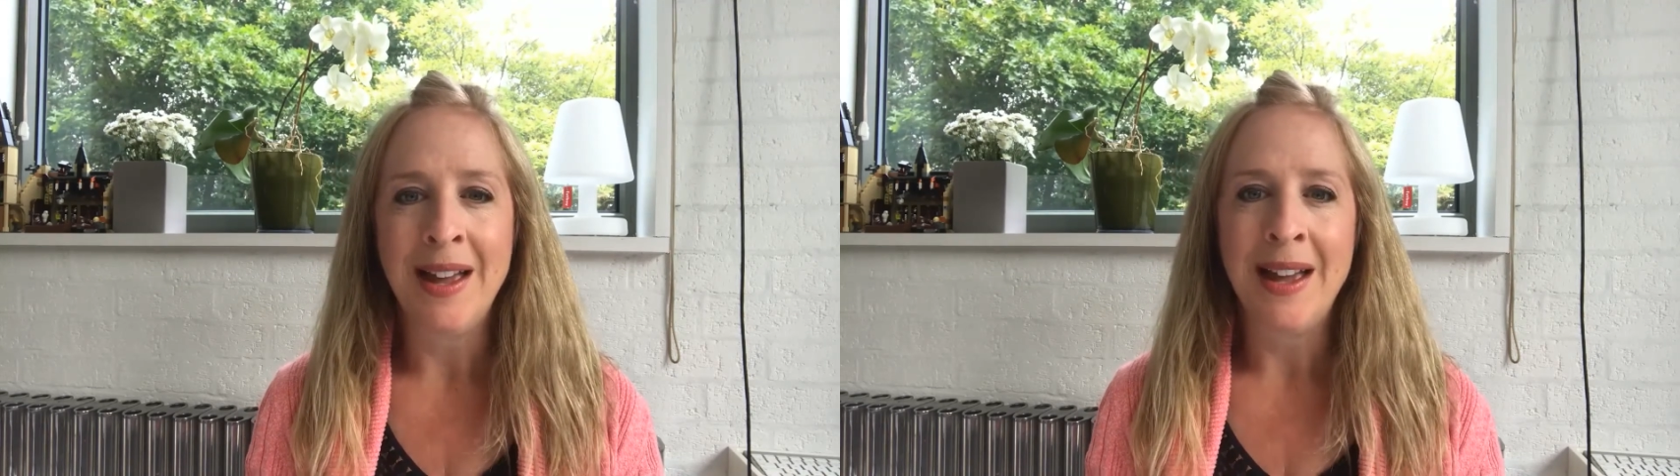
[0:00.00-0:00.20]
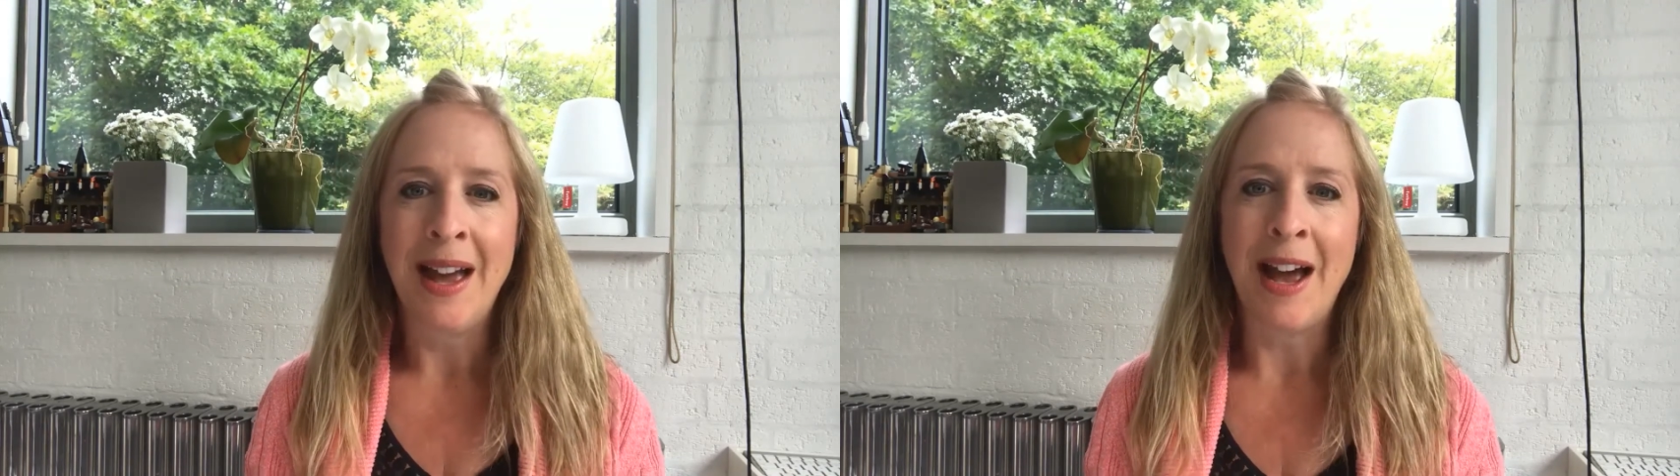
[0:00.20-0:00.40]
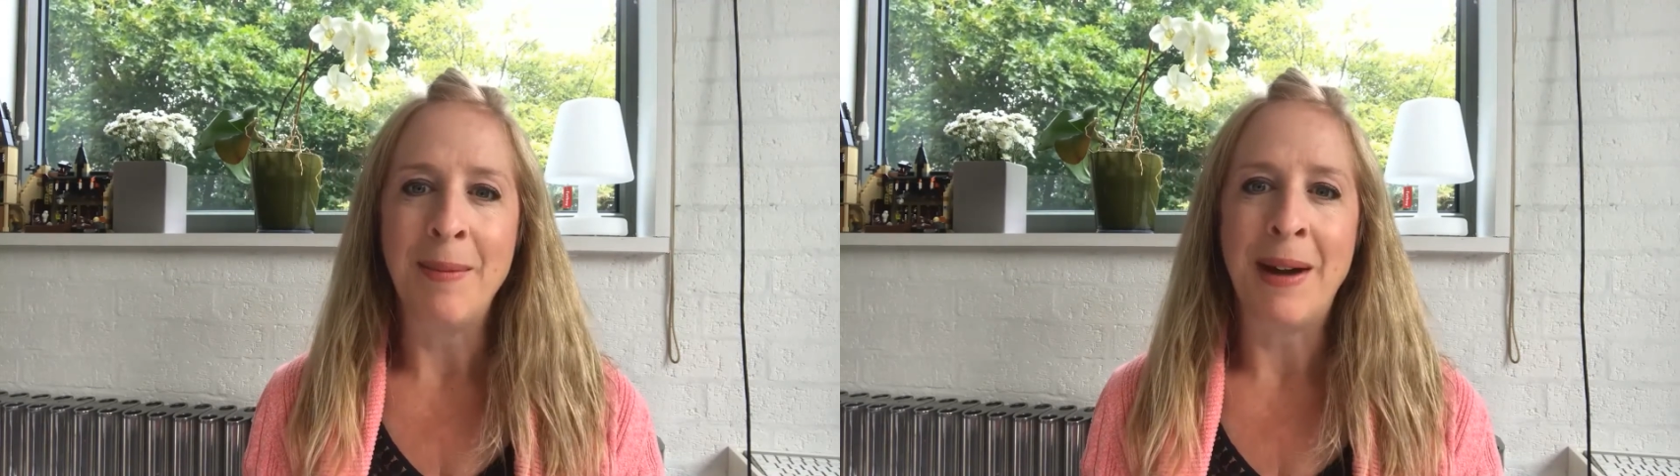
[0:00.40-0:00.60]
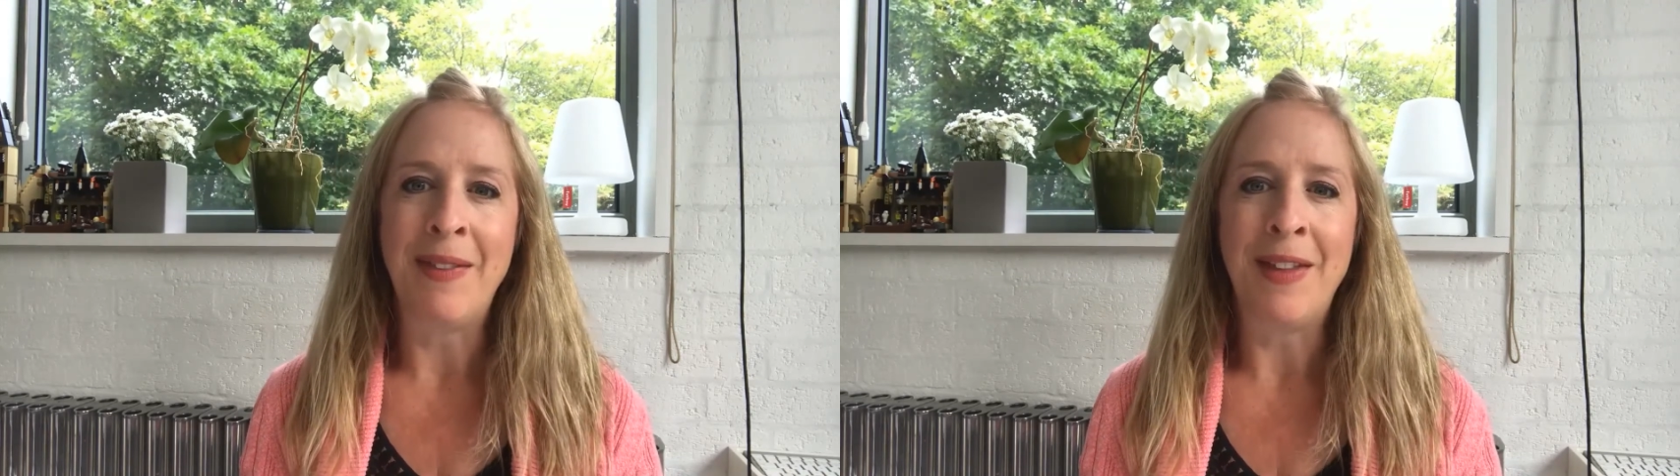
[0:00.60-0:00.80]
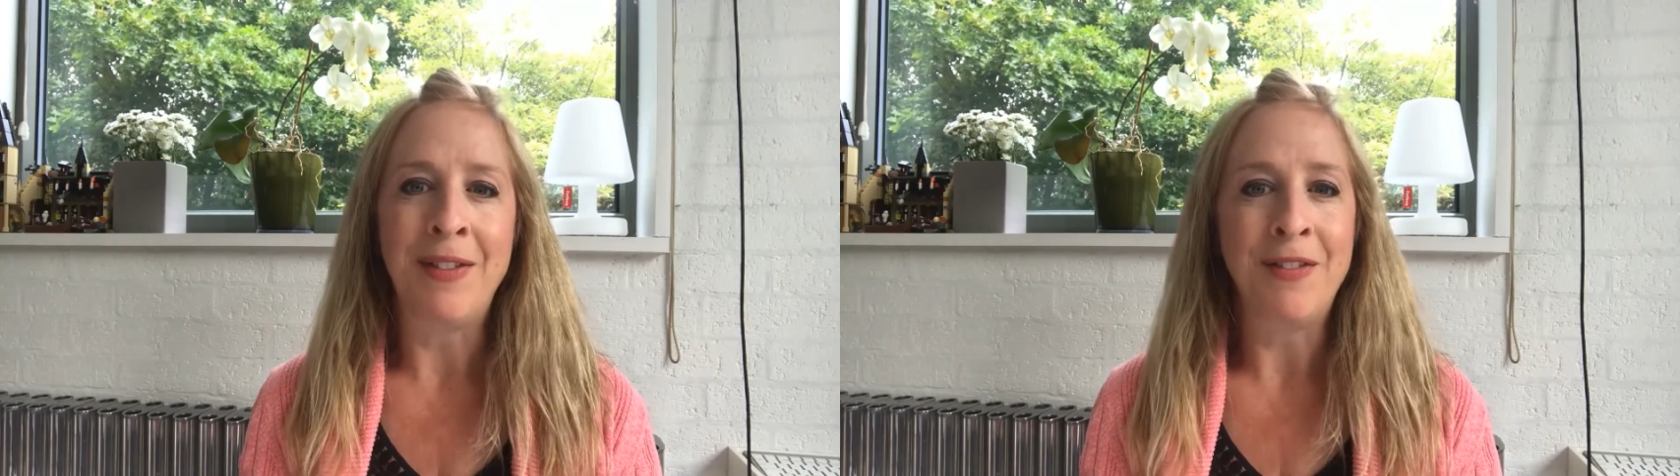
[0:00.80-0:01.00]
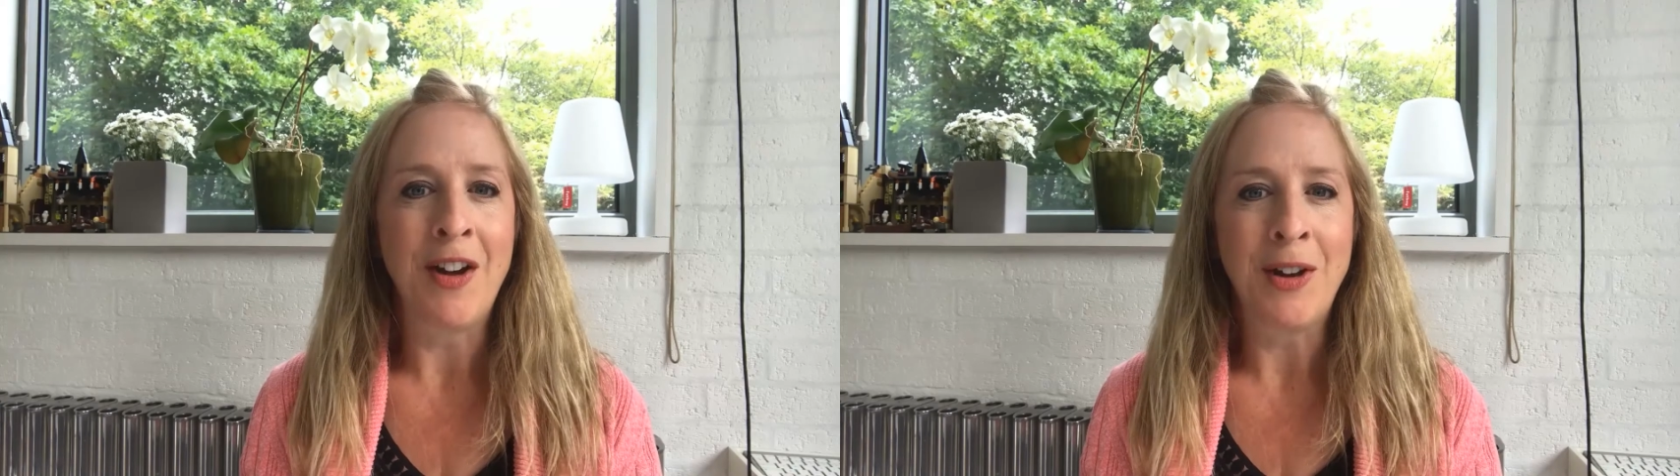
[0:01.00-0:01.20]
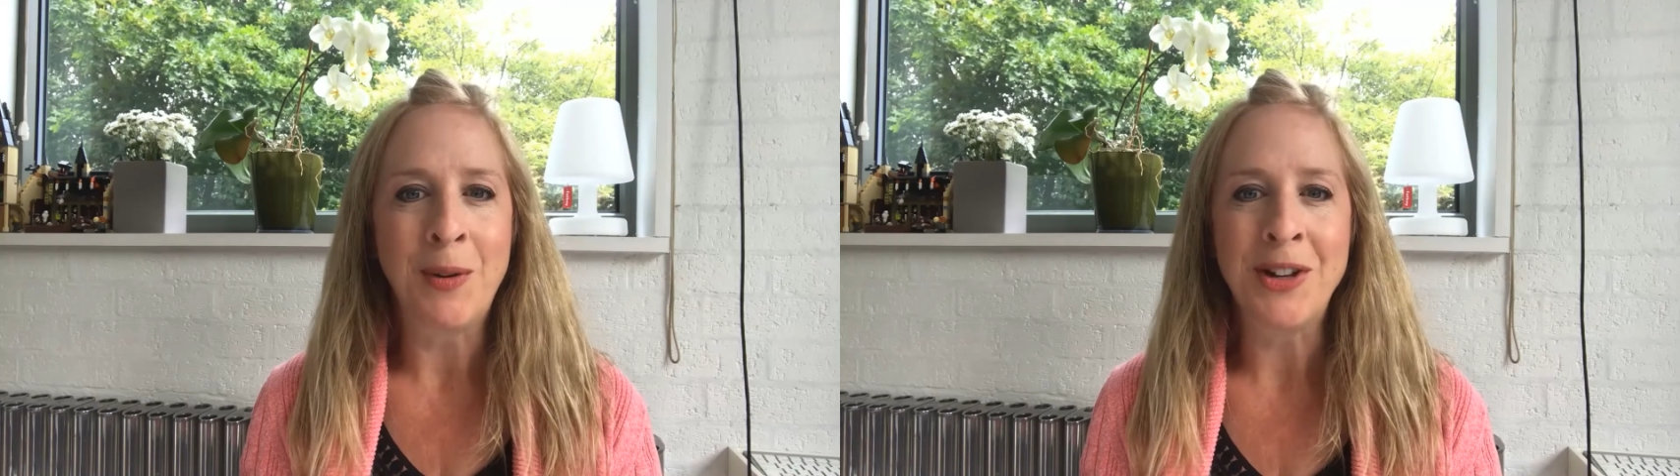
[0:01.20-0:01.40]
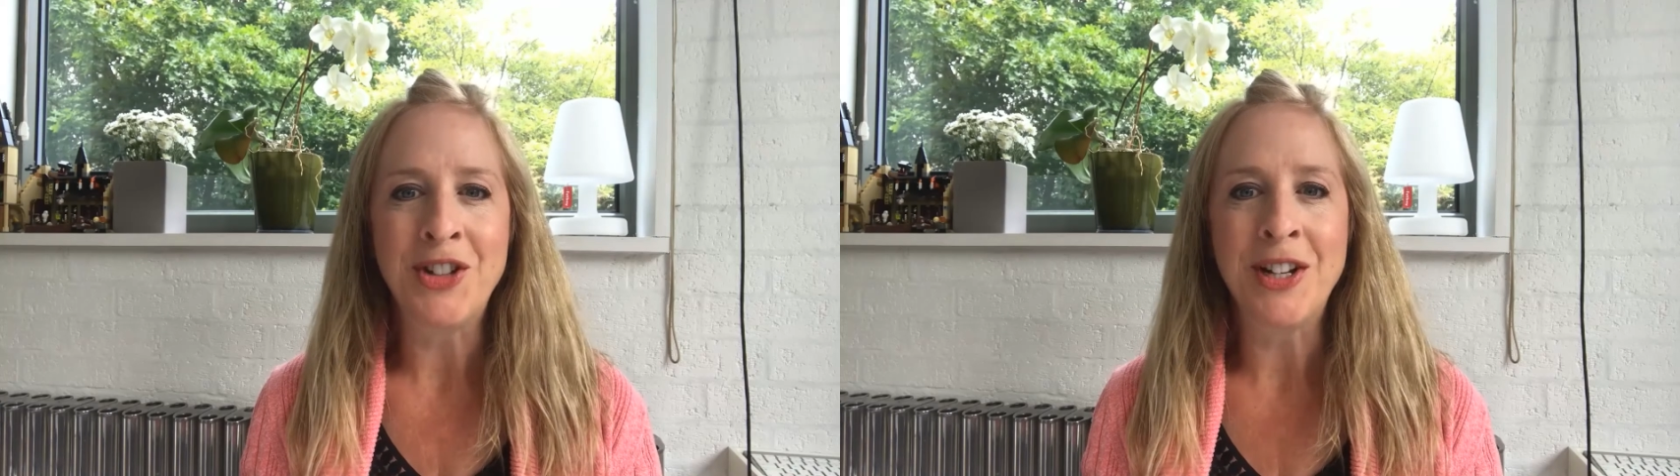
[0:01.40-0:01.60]
And then the final
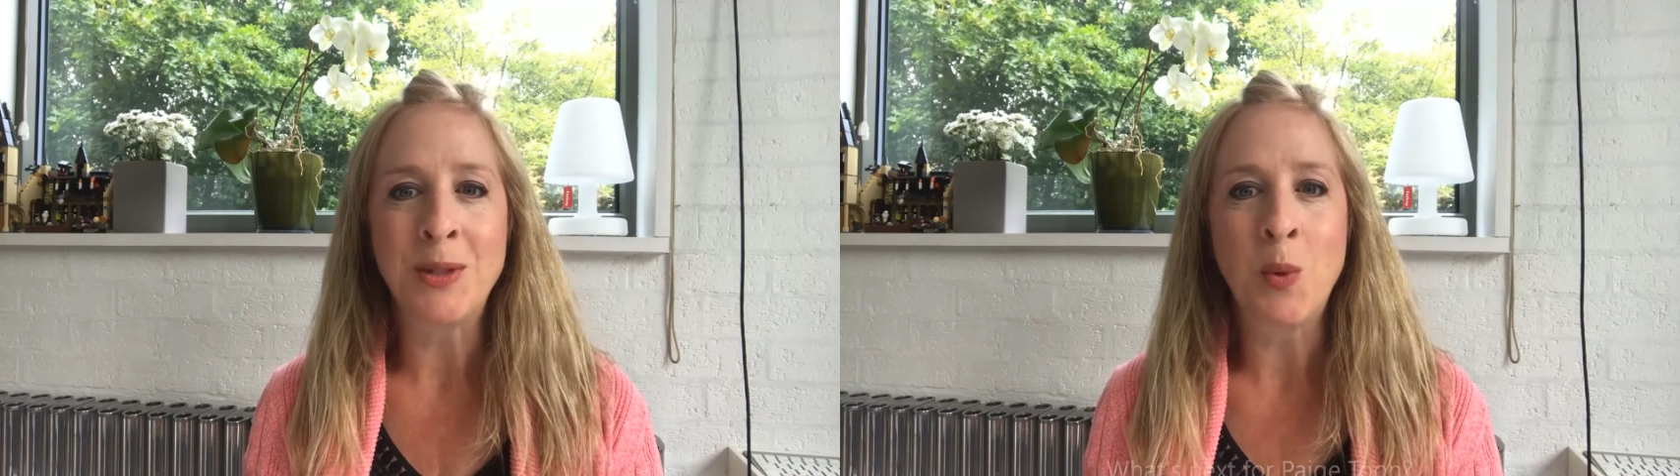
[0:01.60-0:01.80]
question is,